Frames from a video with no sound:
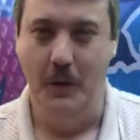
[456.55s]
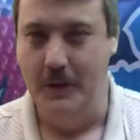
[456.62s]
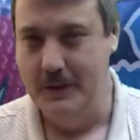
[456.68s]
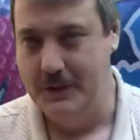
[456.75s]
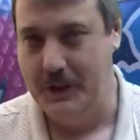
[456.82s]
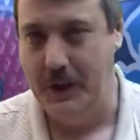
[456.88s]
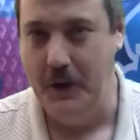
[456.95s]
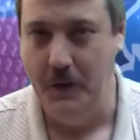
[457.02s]

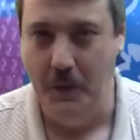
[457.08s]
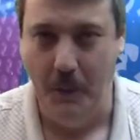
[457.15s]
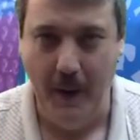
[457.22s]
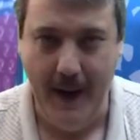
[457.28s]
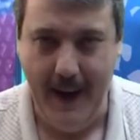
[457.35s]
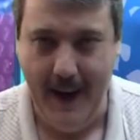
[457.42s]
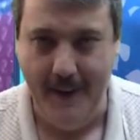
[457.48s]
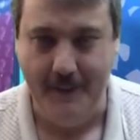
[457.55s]
skewed
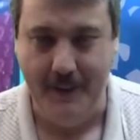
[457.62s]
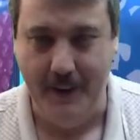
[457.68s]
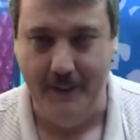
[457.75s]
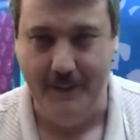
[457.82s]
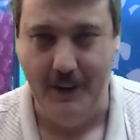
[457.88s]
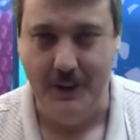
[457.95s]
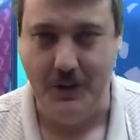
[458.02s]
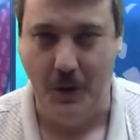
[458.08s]
away after the
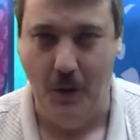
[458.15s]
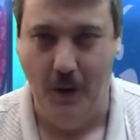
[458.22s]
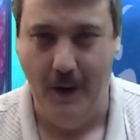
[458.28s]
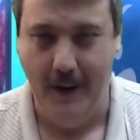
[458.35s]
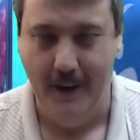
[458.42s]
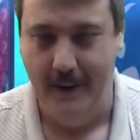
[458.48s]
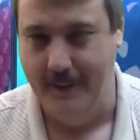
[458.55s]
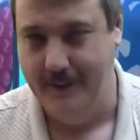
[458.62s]
first
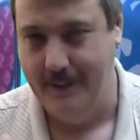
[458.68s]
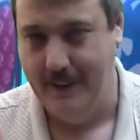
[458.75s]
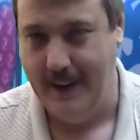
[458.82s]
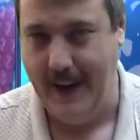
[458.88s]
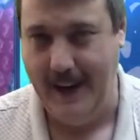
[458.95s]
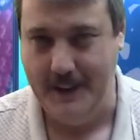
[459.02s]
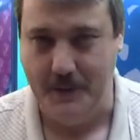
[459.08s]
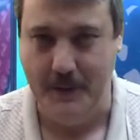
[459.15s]
quarter of
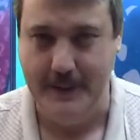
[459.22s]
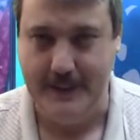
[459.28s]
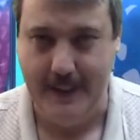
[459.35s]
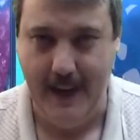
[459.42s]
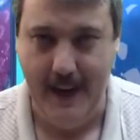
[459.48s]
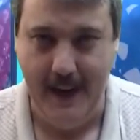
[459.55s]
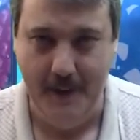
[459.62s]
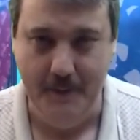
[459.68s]
last week's
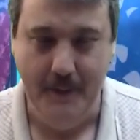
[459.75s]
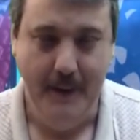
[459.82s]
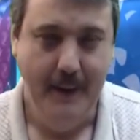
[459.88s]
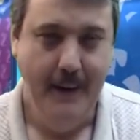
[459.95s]
game